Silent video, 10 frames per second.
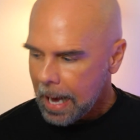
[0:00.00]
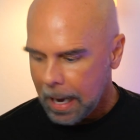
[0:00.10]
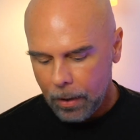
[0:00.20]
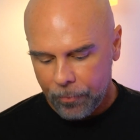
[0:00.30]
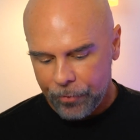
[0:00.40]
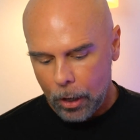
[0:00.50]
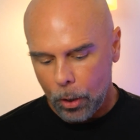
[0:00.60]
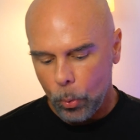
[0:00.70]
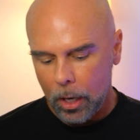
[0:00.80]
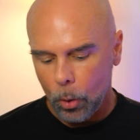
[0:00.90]
I am very
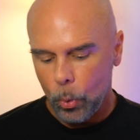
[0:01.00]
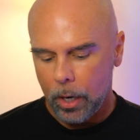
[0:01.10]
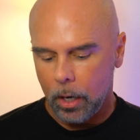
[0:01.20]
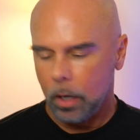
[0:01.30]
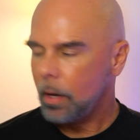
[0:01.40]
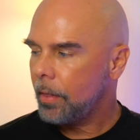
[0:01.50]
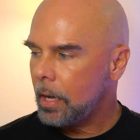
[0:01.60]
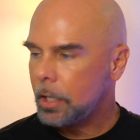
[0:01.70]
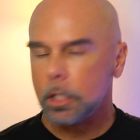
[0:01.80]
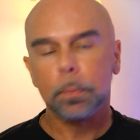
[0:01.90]
well aware,
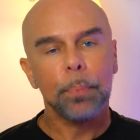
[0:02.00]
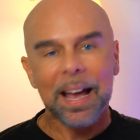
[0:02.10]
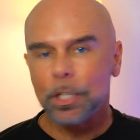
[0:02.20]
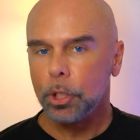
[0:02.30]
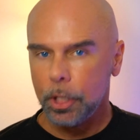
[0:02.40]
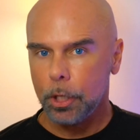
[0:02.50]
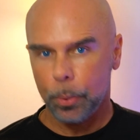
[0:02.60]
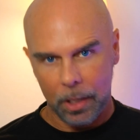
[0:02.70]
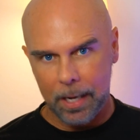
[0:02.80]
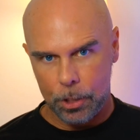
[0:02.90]
especially the
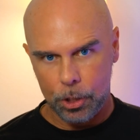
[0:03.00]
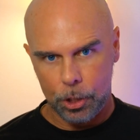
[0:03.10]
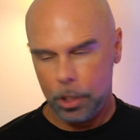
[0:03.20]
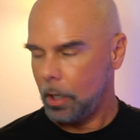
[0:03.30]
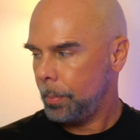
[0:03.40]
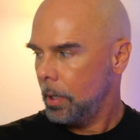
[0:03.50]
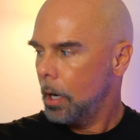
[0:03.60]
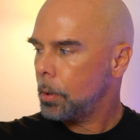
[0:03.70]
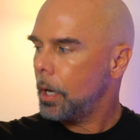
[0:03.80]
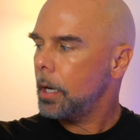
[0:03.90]
relationship.
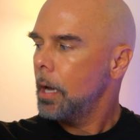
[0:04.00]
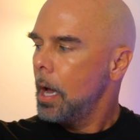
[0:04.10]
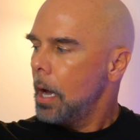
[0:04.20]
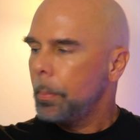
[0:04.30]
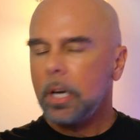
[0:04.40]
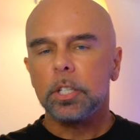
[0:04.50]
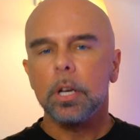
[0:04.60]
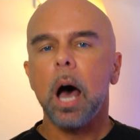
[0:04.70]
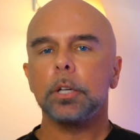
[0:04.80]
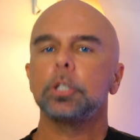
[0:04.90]
Okay? But it's
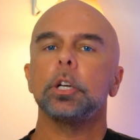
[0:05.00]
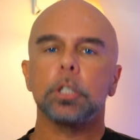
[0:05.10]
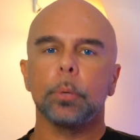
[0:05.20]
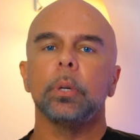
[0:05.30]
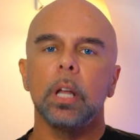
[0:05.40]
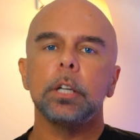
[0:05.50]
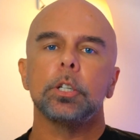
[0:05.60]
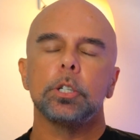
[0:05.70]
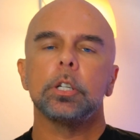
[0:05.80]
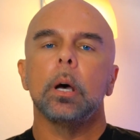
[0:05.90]
not just a
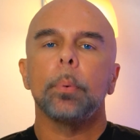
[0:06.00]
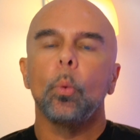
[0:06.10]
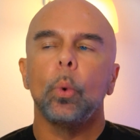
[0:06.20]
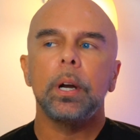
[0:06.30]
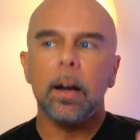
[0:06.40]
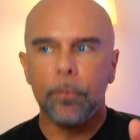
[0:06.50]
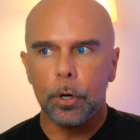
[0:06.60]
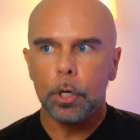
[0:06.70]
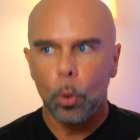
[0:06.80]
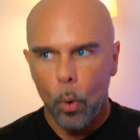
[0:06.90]
relationship.
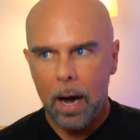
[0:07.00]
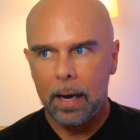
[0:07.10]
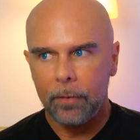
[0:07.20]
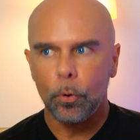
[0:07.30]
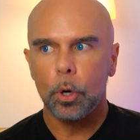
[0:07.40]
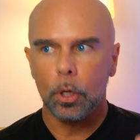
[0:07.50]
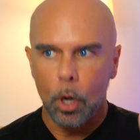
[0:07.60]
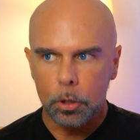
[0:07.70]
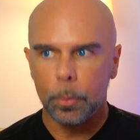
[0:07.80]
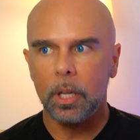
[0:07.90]
Whenever your wife or your
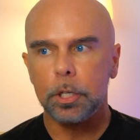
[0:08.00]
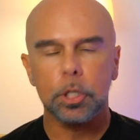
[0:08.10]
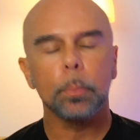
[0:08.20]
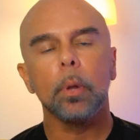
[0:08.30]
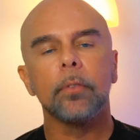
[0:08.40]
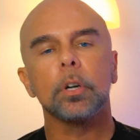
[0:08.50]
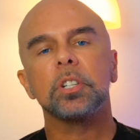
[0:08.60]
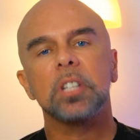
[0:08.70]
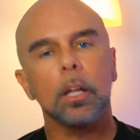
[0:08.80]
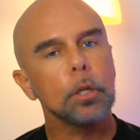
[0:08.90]
long-term relationship lover
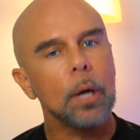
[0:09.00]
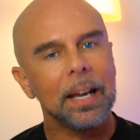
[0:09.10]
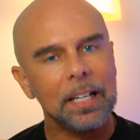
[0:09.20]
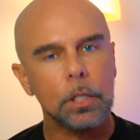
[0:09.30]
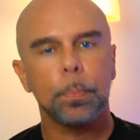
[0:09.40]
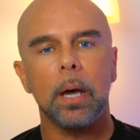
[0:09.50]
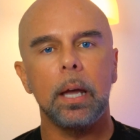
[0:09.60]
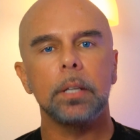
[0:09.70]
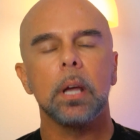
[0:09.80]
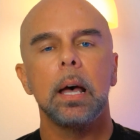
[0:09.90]
is telling you, I need
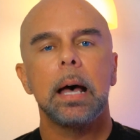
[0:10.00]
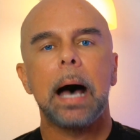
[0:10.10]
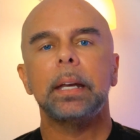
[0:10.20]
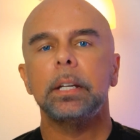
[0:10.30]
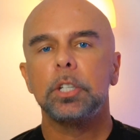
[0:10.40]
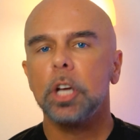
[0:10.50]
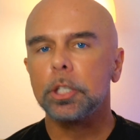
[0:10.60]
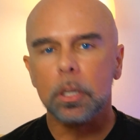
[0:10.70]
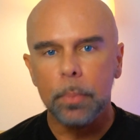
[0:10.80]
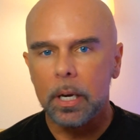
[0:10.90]
space, I need
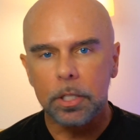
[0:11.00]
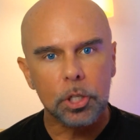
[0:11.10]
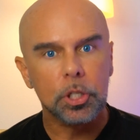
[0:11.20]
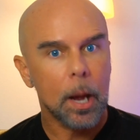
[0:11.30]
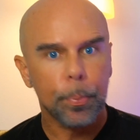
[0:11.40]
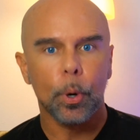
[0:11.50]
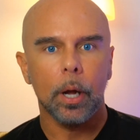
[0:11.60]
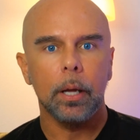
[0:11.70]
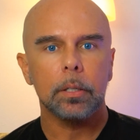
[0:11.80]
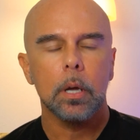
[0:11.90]
just a minute to
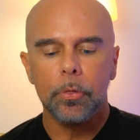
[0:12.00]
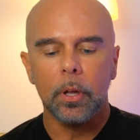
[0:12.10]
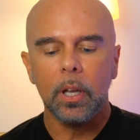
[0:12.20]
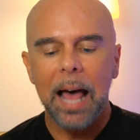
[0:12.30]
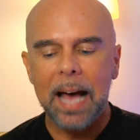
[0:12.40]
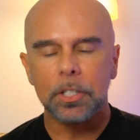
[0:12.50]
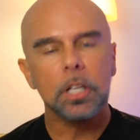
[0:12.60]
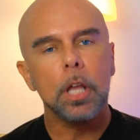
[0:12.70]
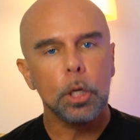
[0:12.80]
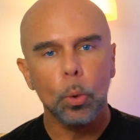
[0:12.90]
separate, the last
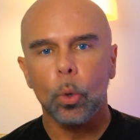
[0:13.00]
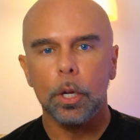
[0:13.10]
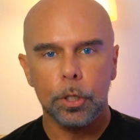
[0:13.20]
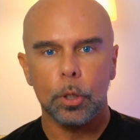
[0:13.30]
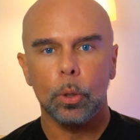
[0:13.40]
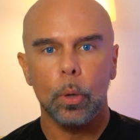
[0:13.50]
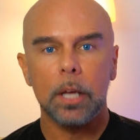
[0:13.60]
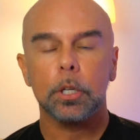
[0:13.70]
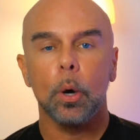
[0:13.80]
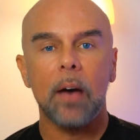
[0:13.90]
thing that you want to do
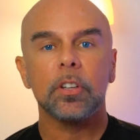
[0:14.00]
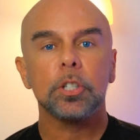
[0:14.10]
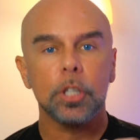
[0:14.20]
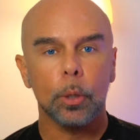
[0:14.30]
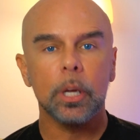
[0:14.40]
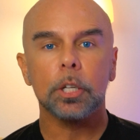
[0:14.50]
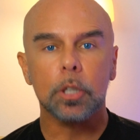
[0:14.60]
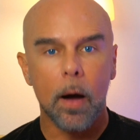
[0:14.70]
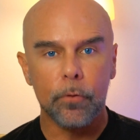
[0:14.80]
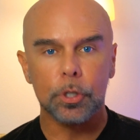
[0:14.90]
is go have a serious
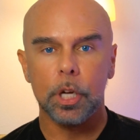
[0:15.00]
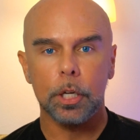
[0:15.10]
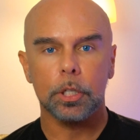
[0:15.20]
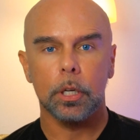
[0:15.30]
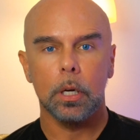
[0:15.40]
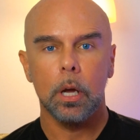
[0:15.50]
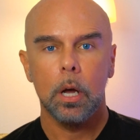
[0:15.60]
conversation